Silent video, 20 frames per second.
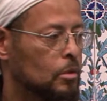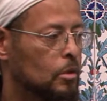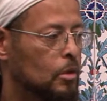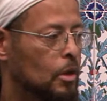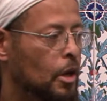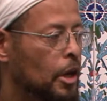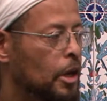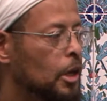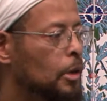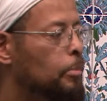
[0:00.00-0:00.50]

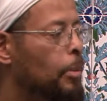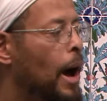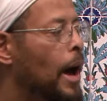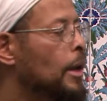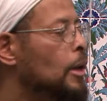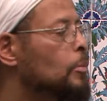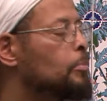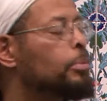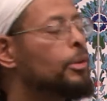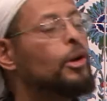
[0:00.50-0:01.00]

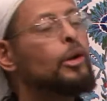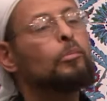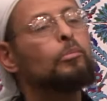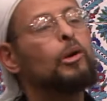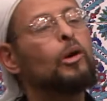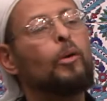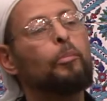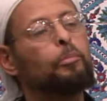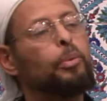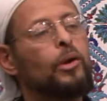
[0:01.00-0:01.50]
Anybody, bring
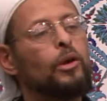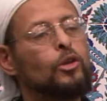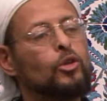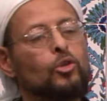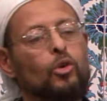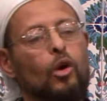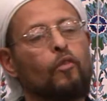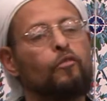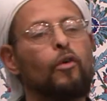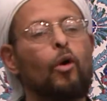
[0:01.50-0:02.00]
me a
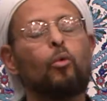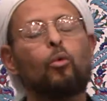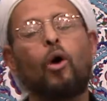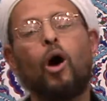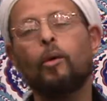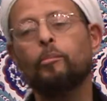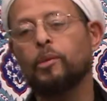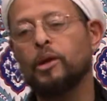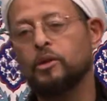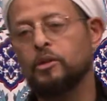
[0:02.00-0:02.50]
picture of a
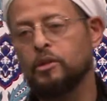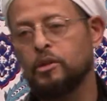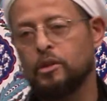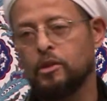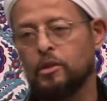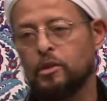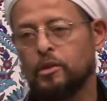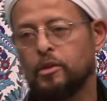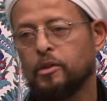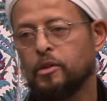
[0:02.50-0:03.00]

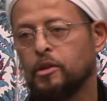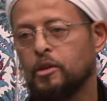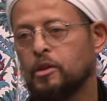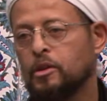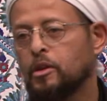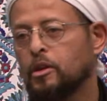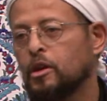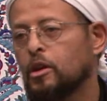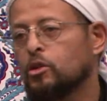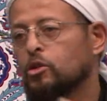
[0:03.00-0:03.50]
woman
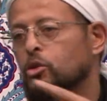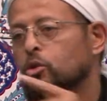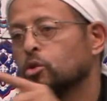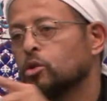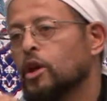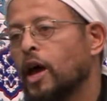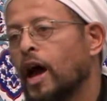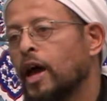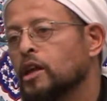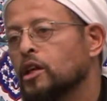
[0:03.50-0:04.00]
in the
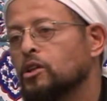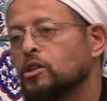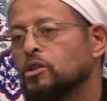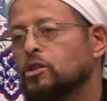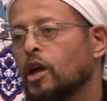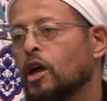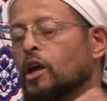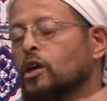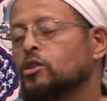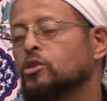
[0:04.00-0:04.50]
United
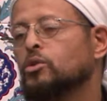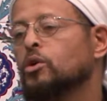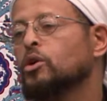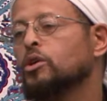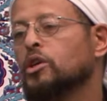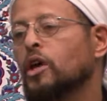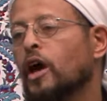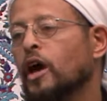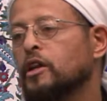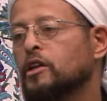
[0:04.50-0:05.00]
States or
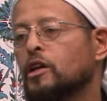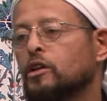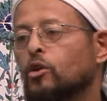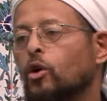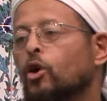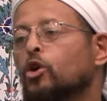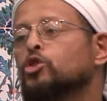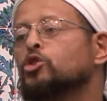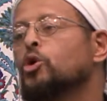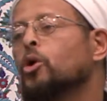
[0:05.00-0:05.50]
Canada
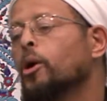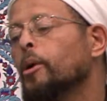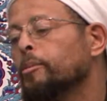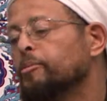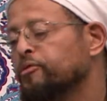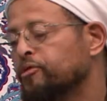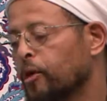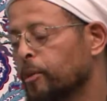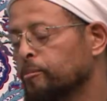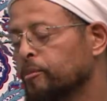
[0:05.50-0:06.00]
or Europe
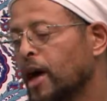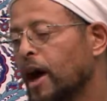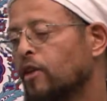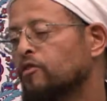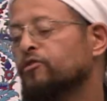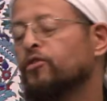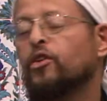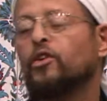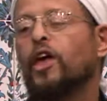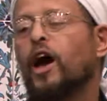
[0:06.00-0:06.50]

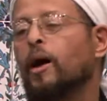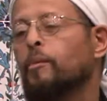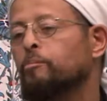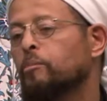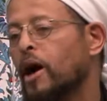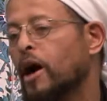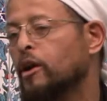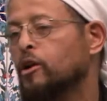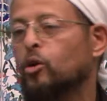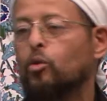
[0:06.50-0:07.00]
for that
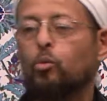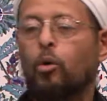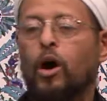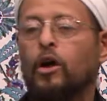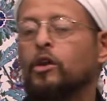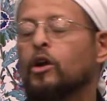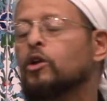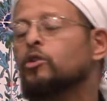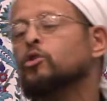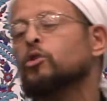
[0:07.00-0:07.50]
matter,
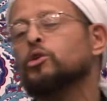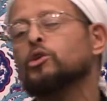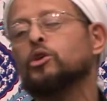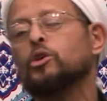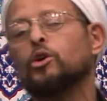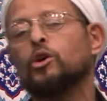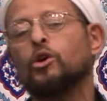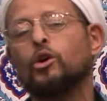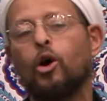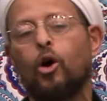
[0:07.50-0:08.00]
100
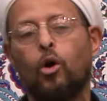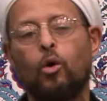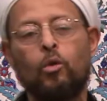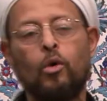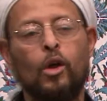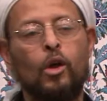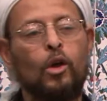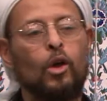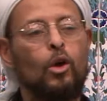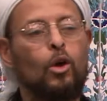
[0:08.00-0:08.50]
years
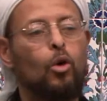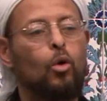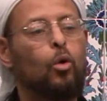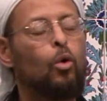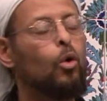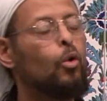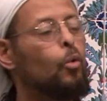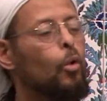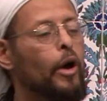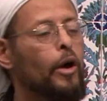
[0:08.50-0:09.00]
ago, who
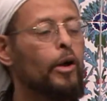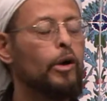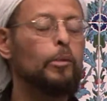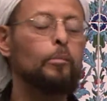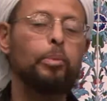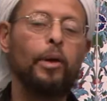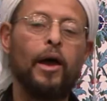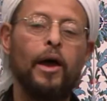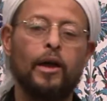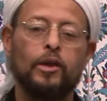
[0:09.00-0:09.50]
were wearing
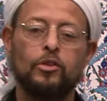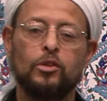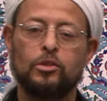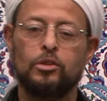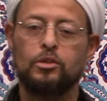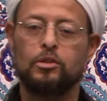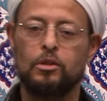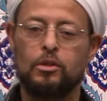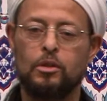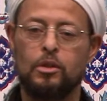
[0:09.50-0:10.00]

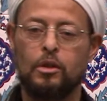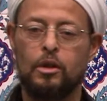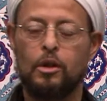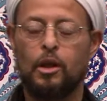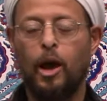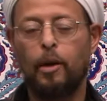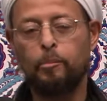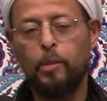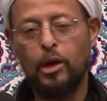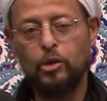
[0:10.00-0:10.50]
pants. And
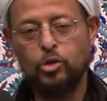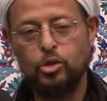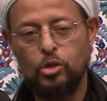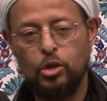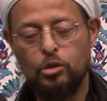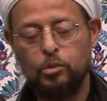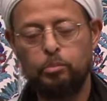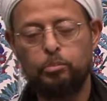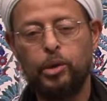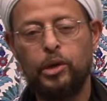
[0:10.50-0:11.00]
I'm not
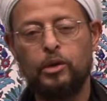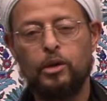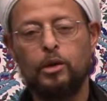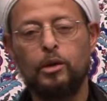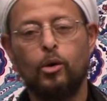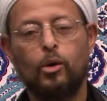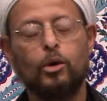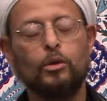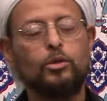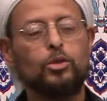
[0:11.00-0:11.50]

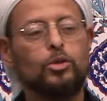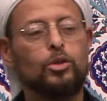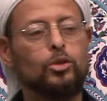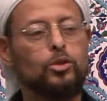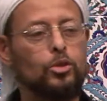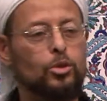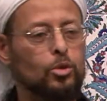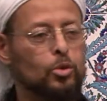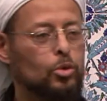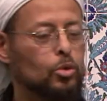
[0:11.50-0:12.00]
picking on
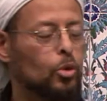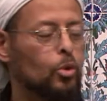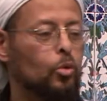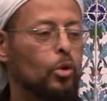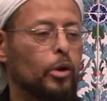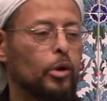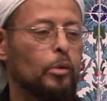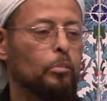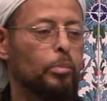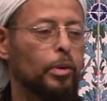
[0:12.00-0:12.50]
sisters who are
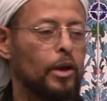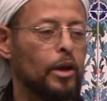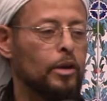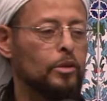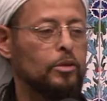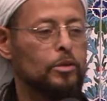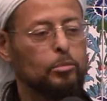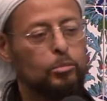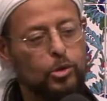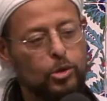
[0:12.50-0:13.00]
wearing
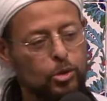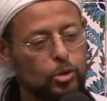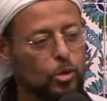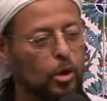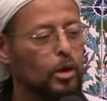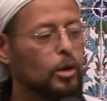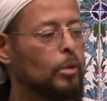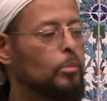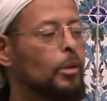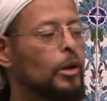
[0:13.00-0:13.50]
pants. I'm just
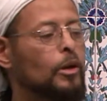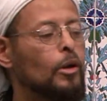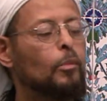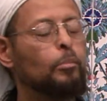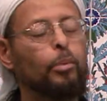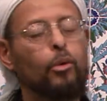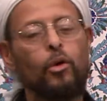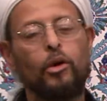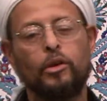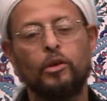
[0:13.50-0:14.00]
trying to make a
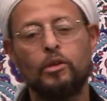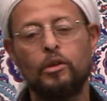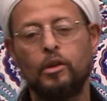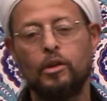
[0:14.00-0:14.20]
point.